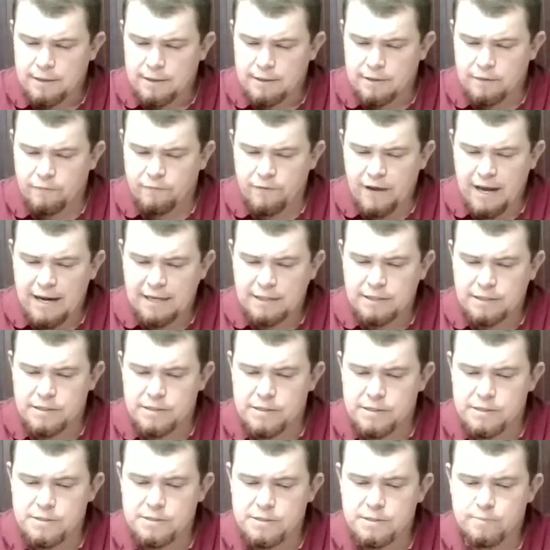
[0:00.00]
The fact
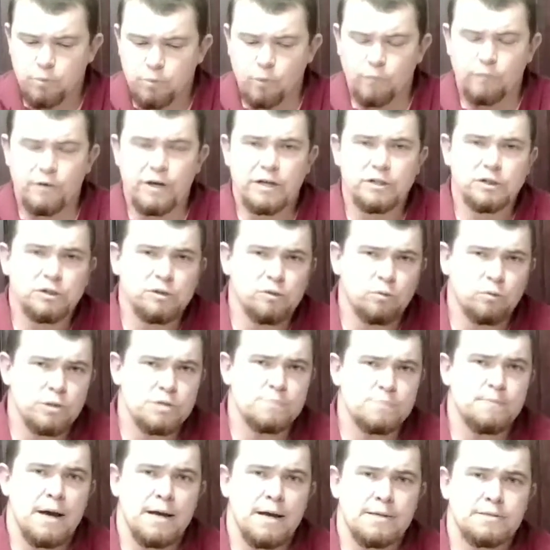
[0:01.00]
is, professional
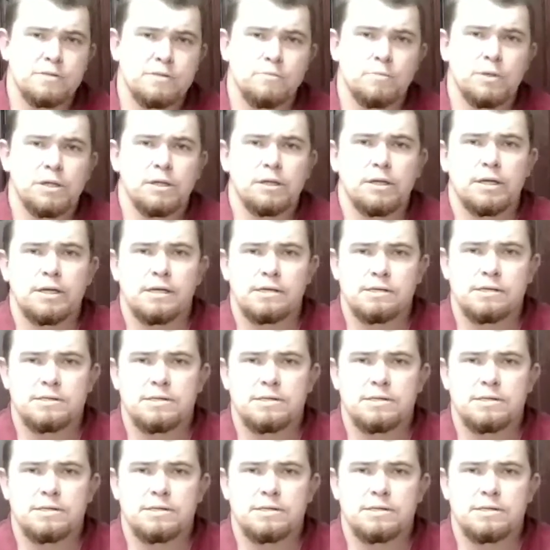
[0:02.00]
responsibility